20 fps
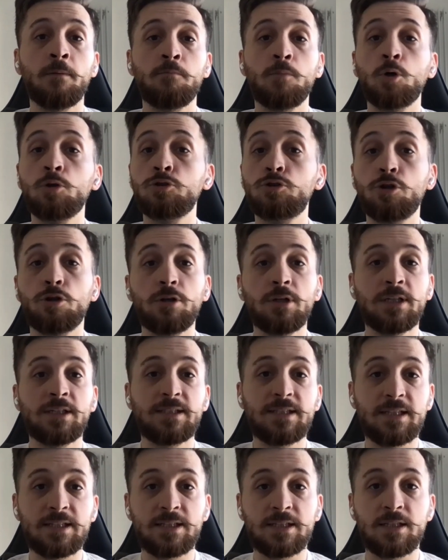monitoring
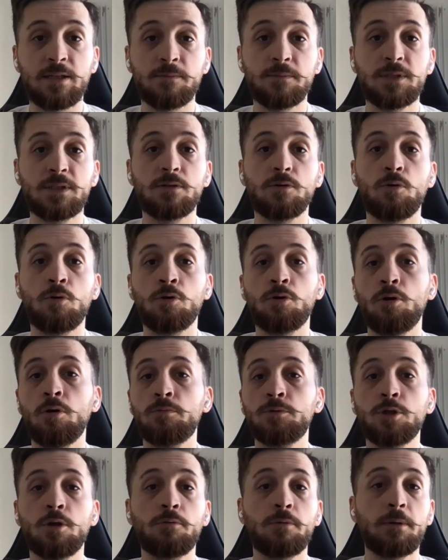systems or
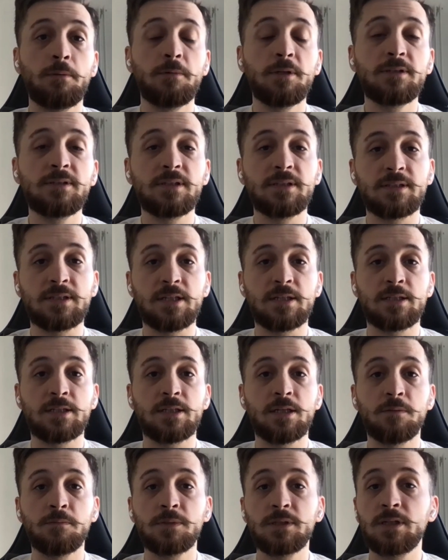observability
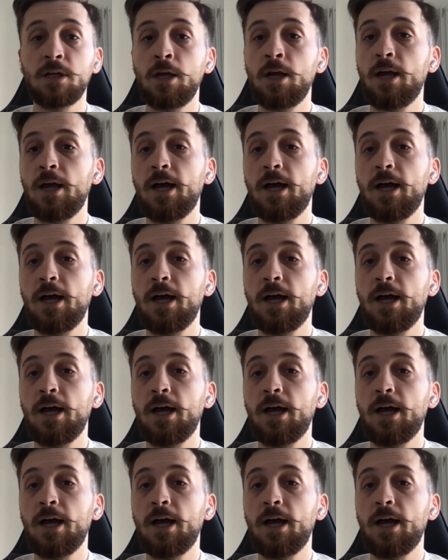systems,